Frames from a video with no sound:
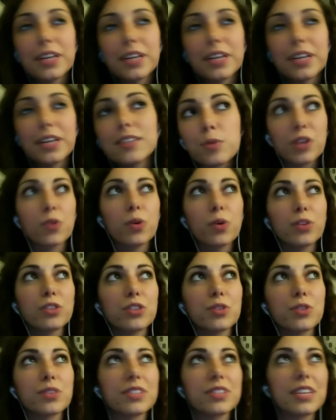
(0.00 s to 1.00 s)
It would be cool to
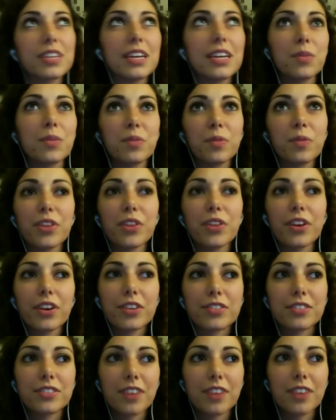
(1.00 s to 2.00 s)
do a scene where
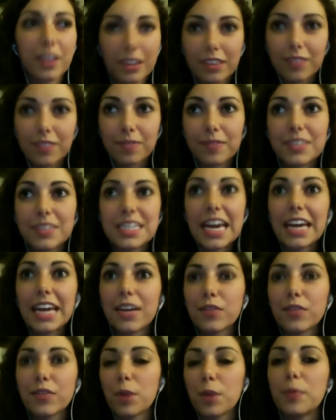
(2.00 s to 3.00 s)
there's like 10
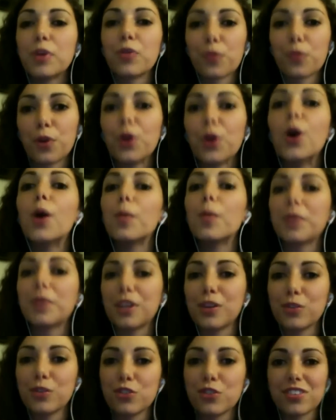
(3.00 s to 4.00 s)
of them in a room, and
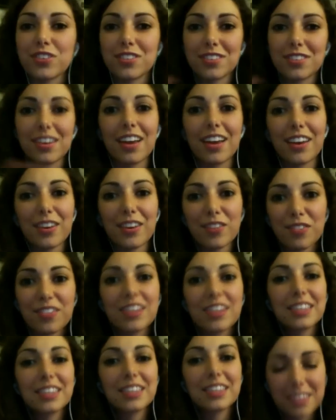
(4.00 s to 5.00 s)
you just kind of
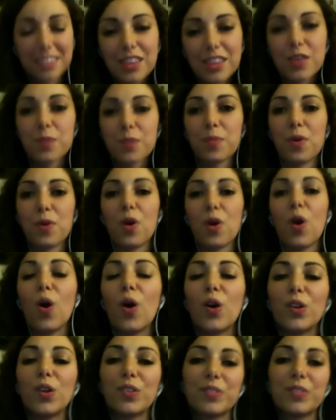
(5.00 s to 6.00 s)
see them
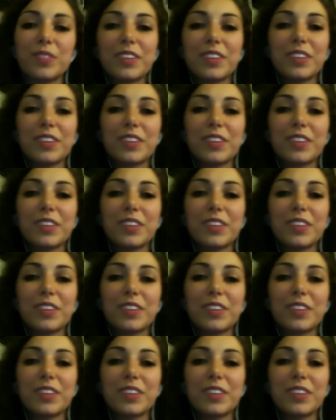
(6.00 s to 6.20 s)
all